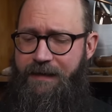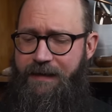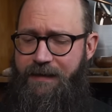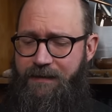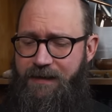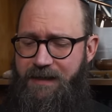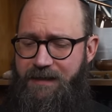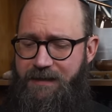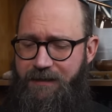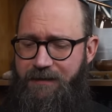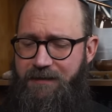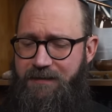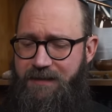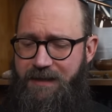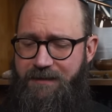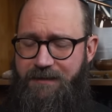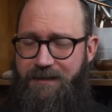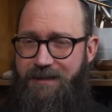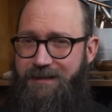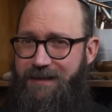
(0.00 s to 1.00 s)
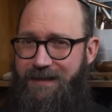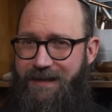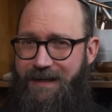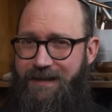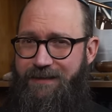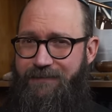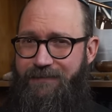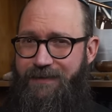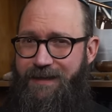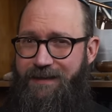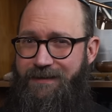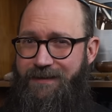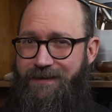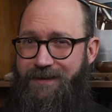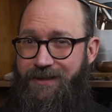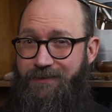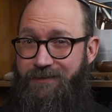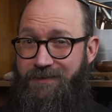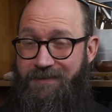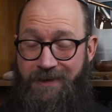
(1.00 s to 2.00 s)
It, it does taste like the kind of thing
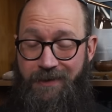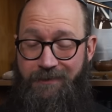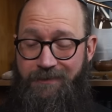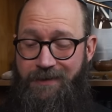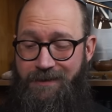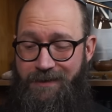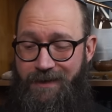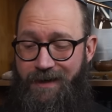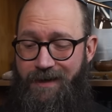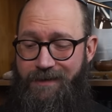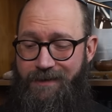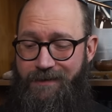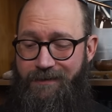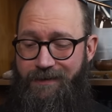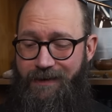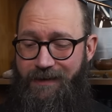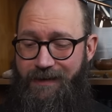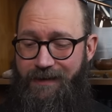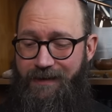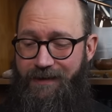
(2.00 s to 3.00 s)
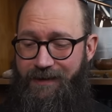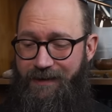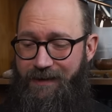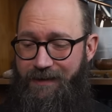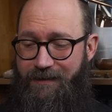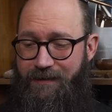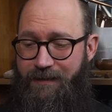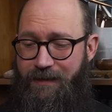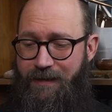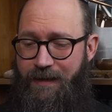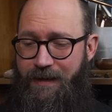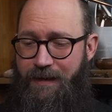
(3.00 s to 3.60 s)
that you would go to the doctor and get.